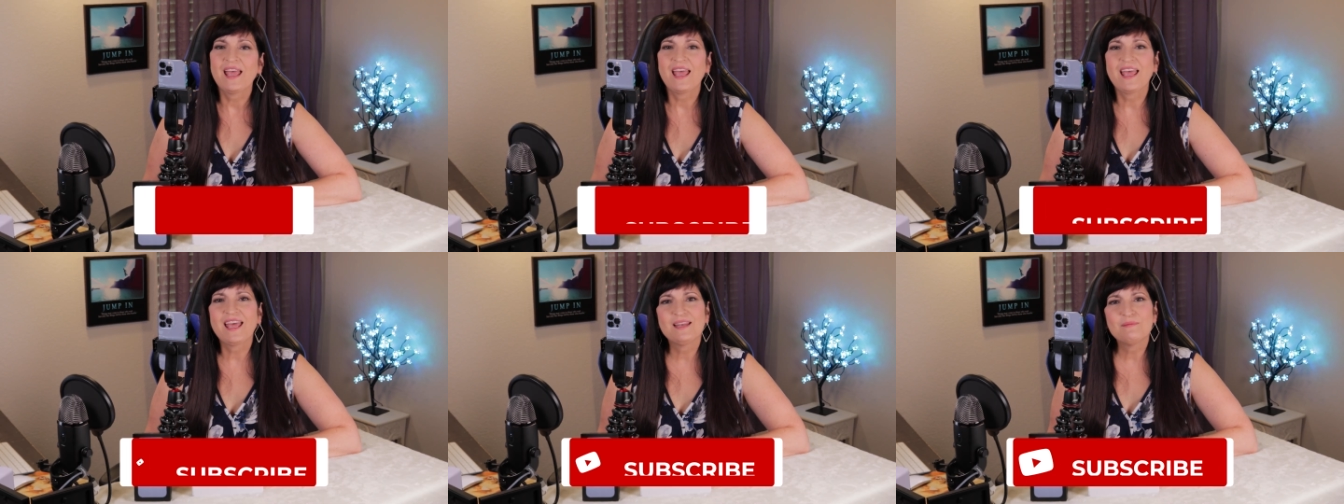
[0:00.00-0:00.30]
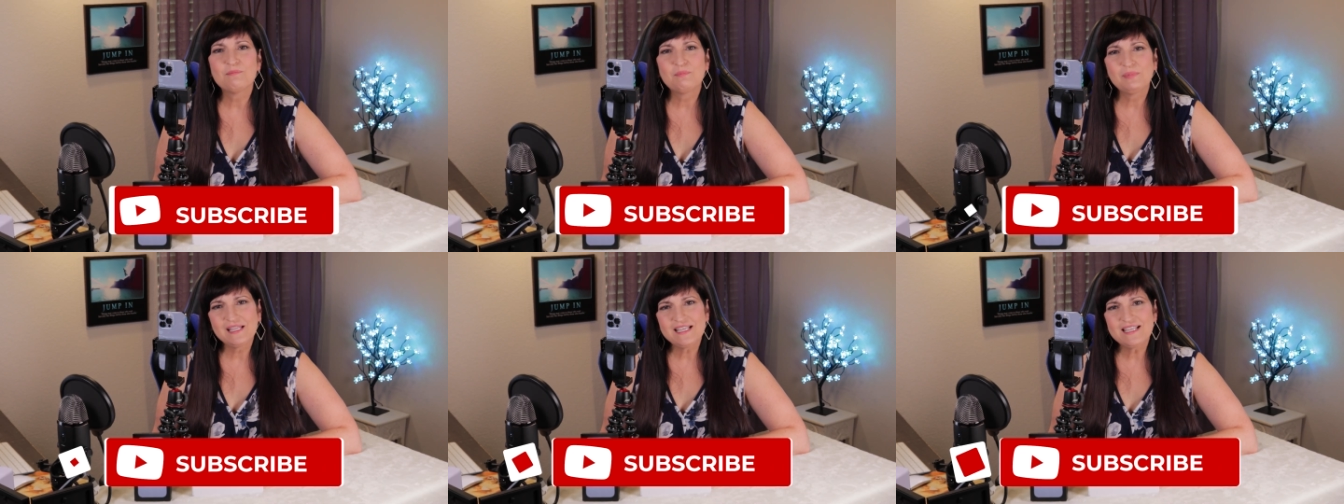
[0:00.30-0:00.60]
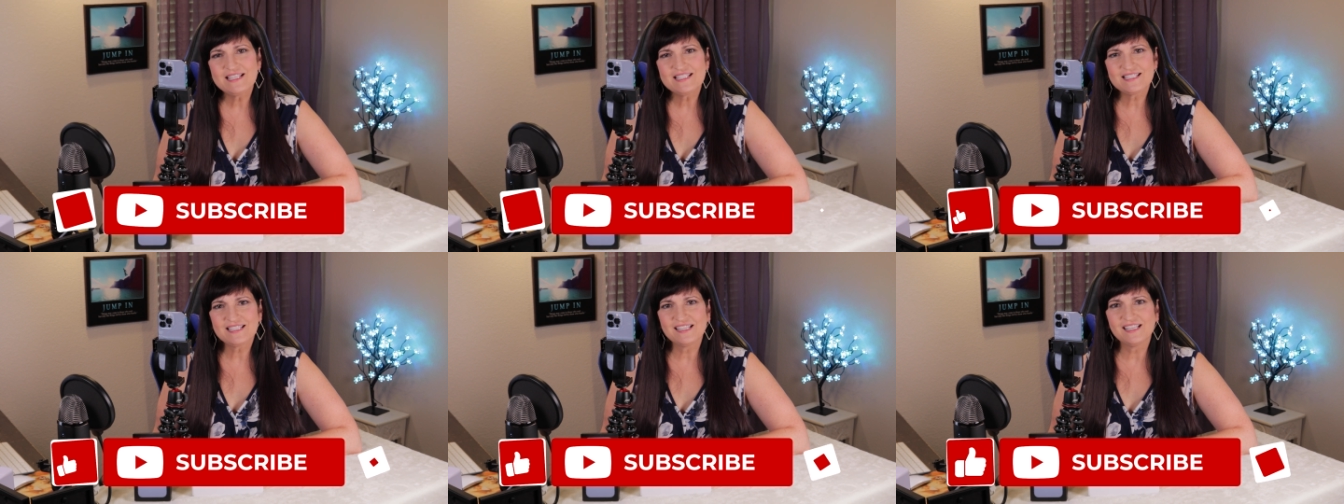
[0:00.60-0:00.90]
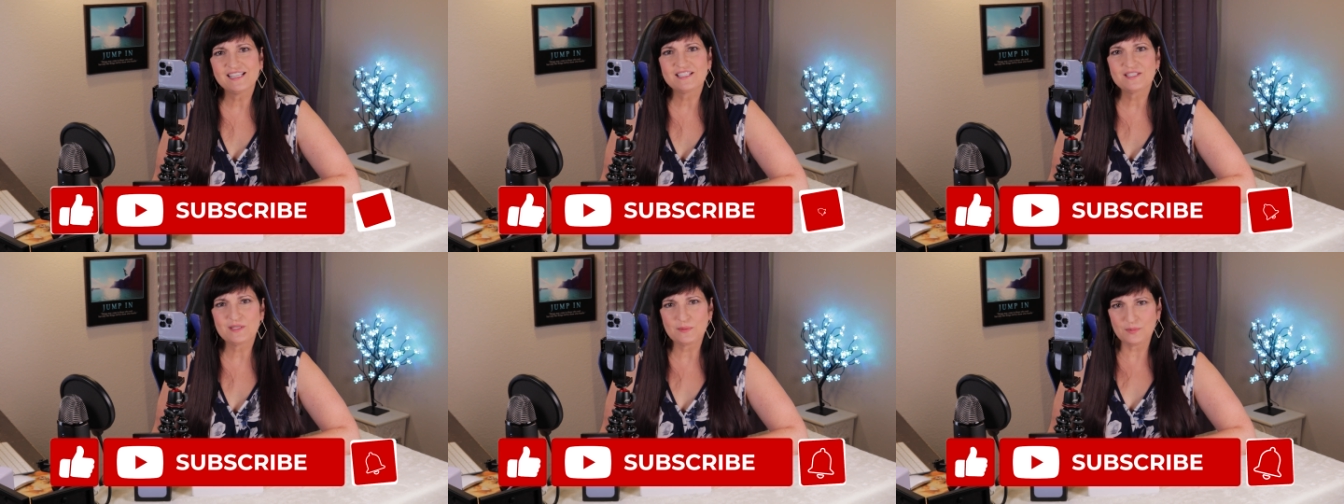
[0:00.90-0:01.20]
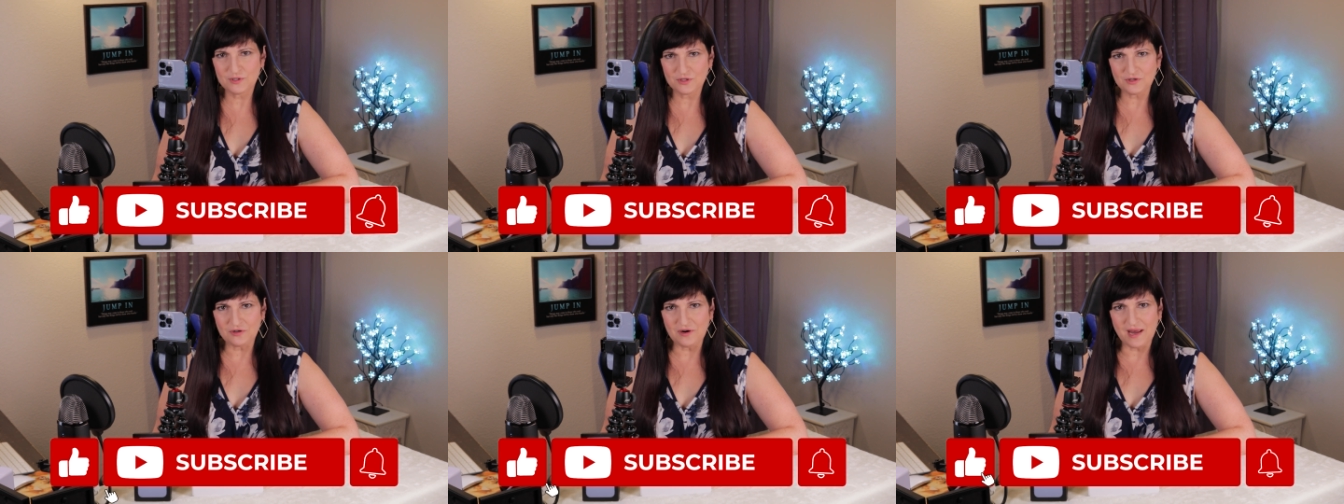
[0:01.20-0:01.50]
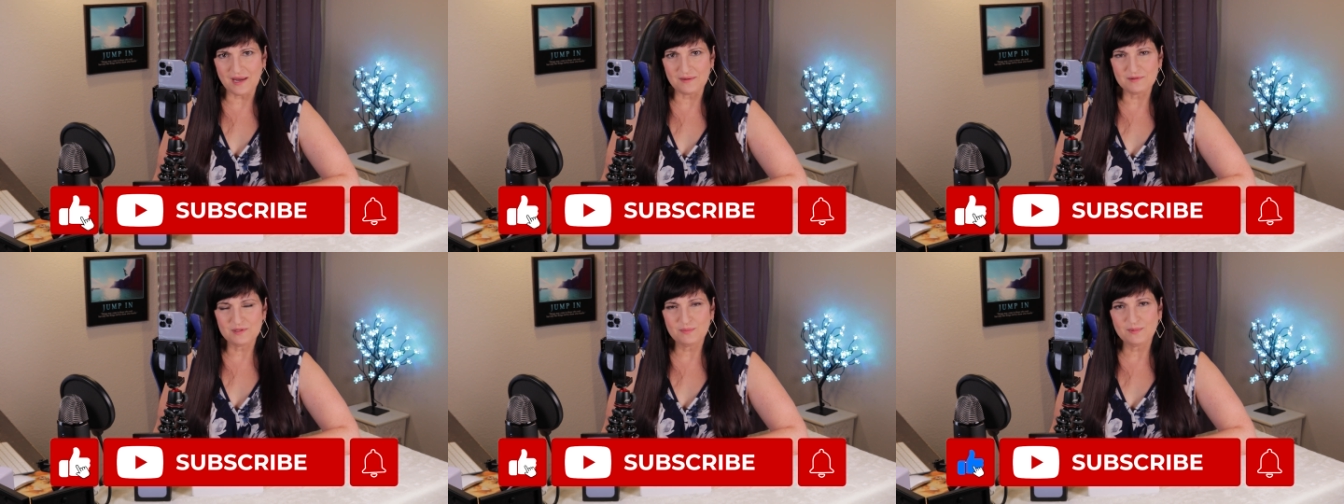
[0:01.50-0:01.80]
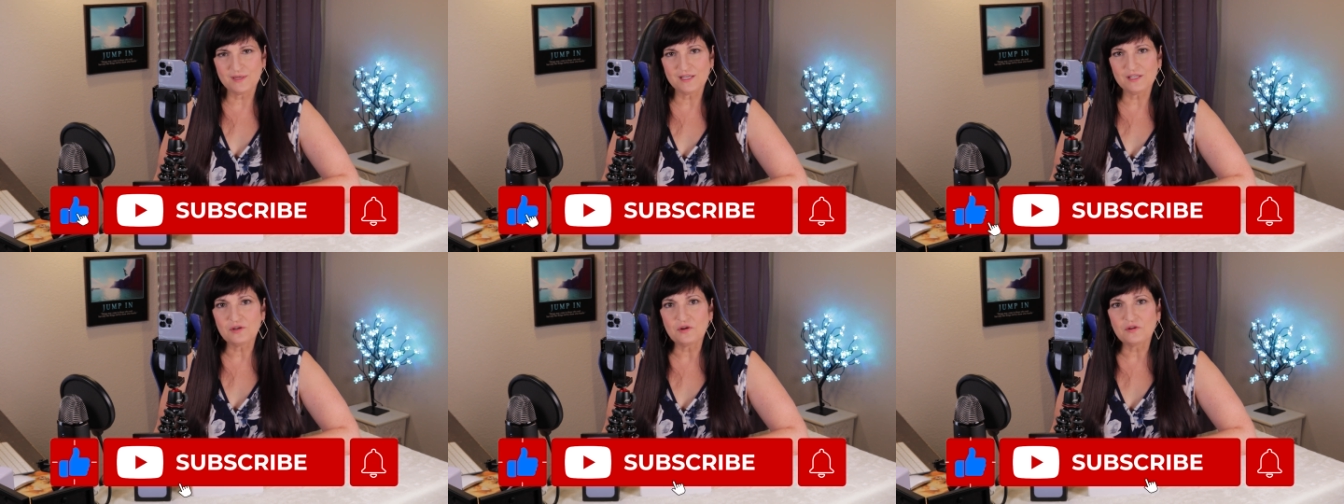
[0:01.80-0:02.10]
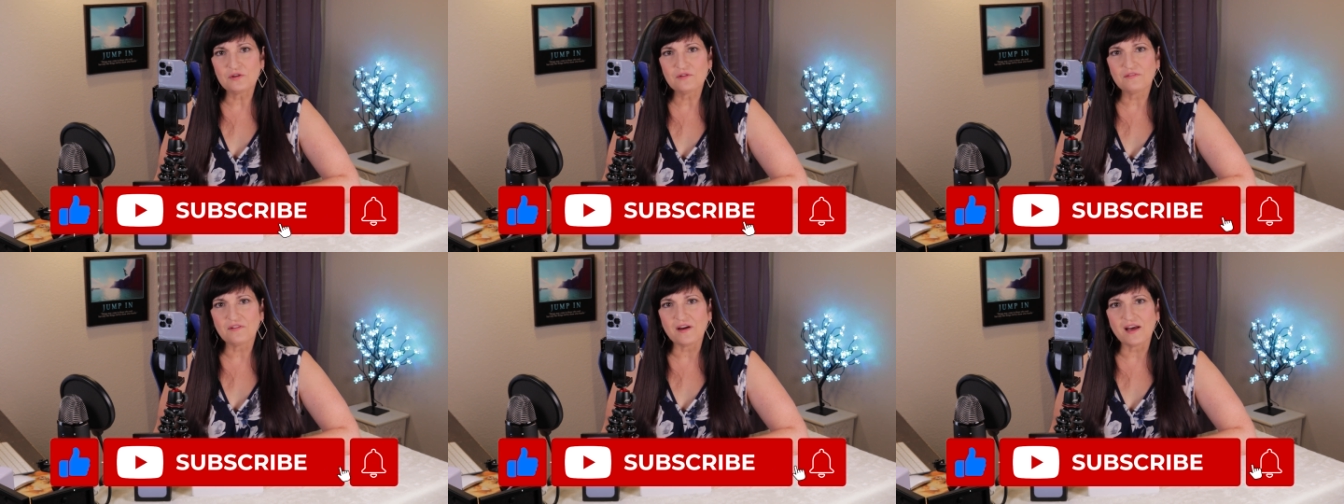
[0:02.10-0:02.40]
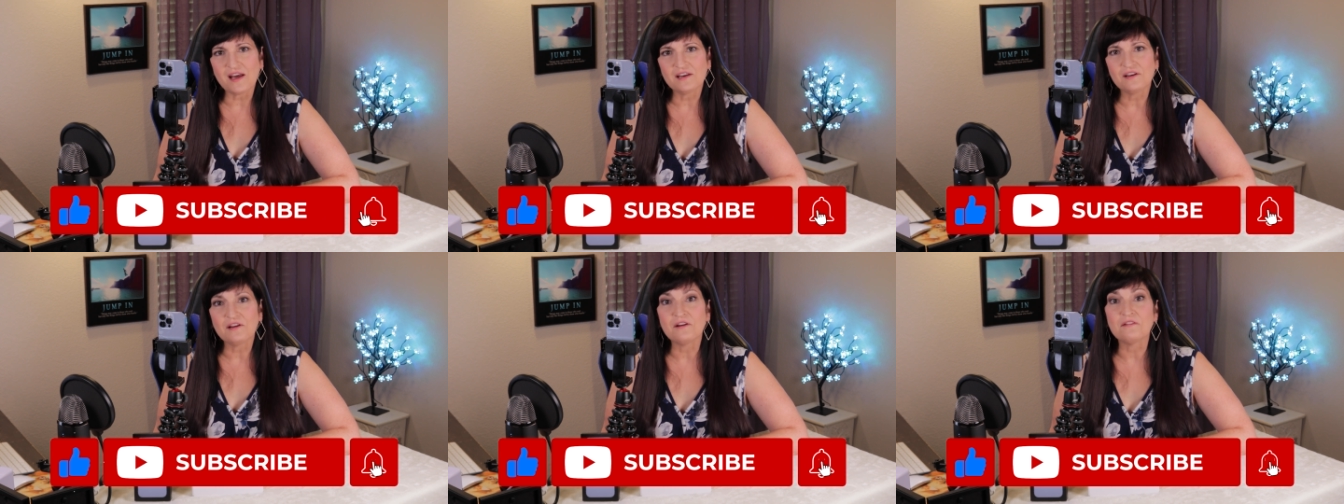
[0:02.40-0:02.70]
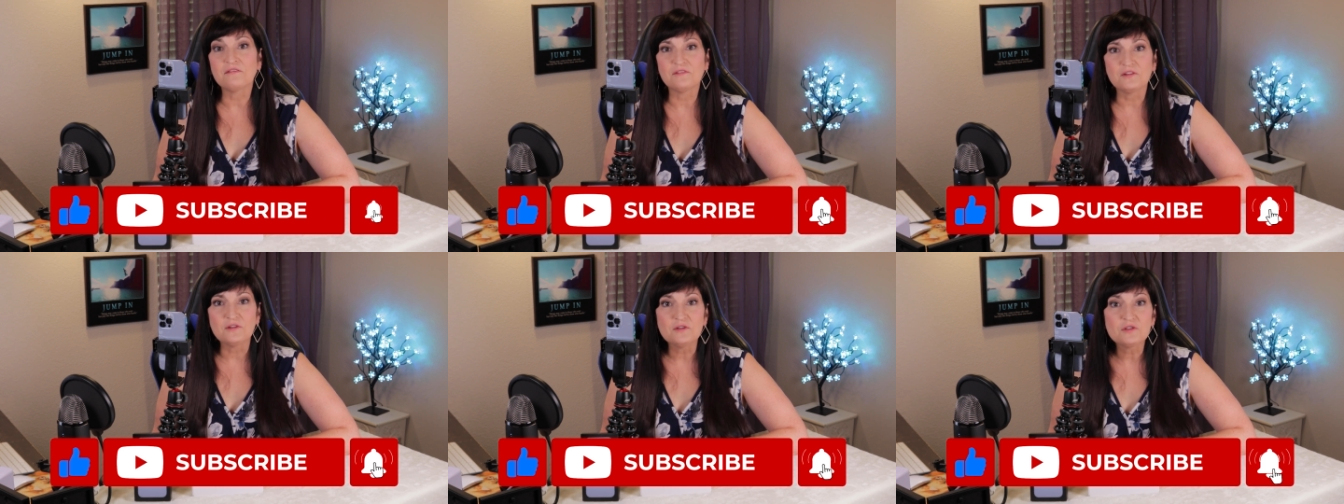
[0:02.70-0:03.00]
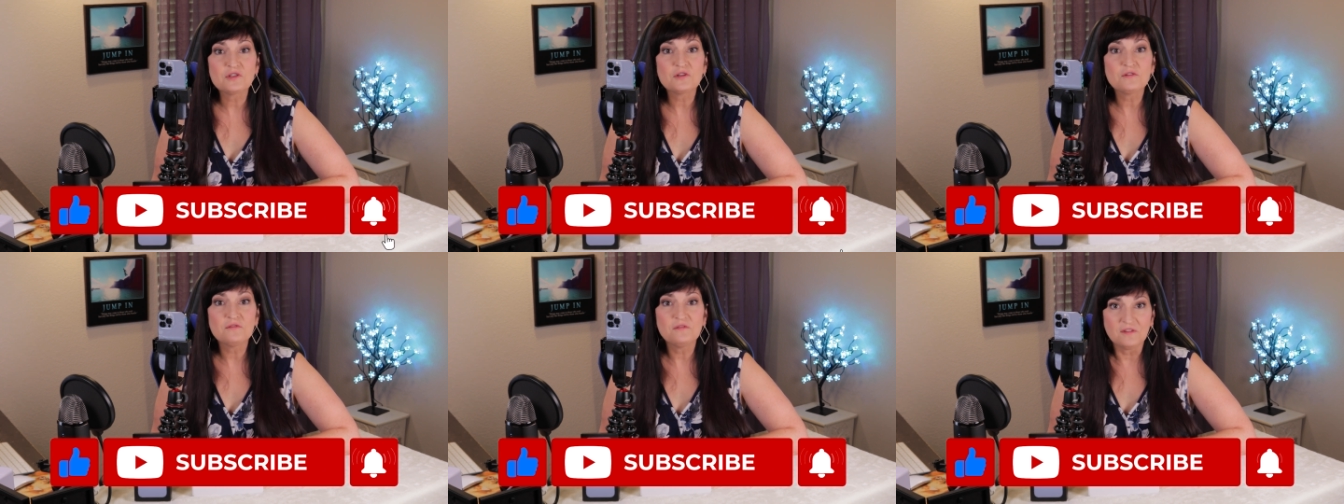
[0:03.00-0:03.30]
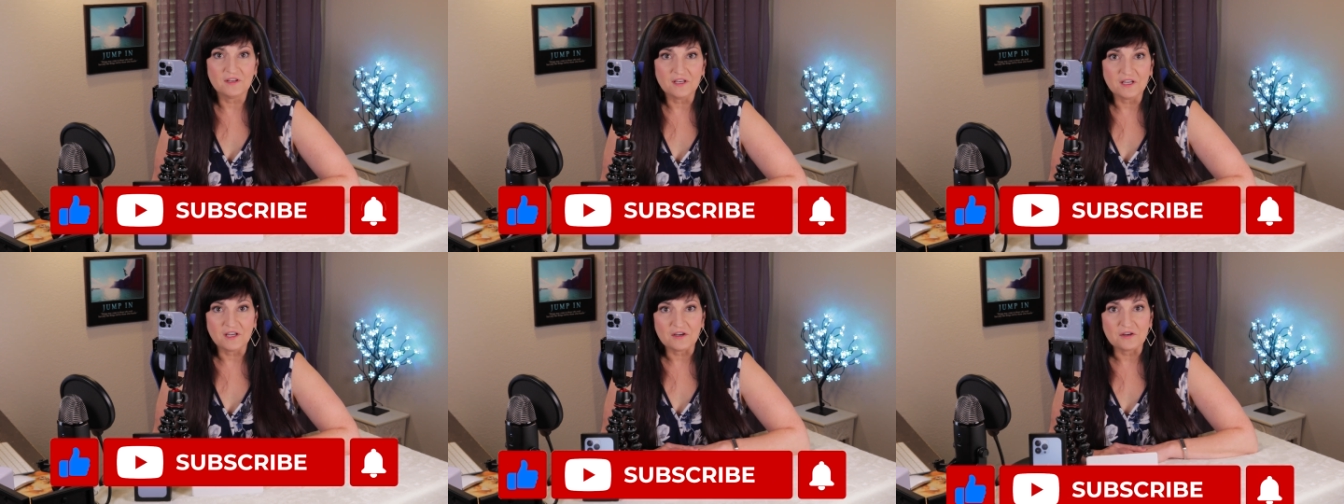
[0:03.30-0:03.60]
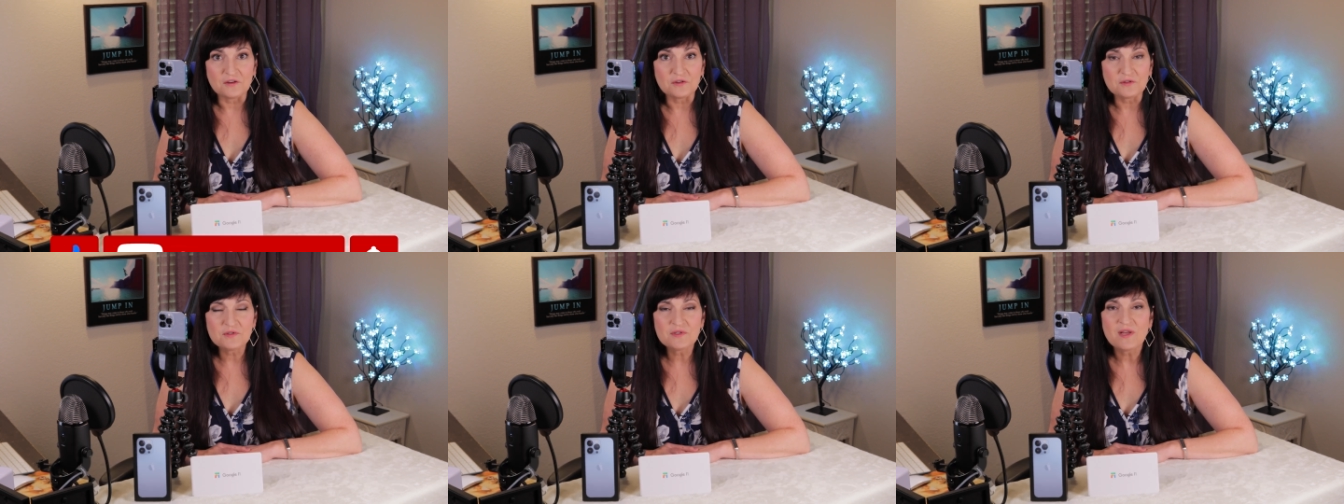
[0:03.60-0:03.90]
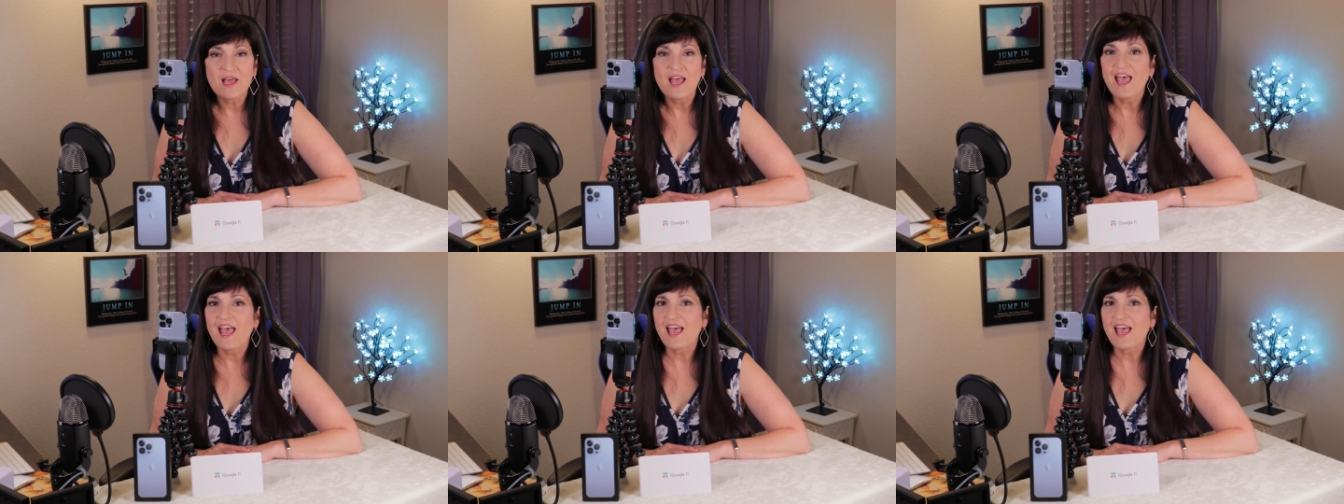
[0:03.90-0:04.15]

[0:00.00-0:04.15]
And please click subscribe to be notified of future videos.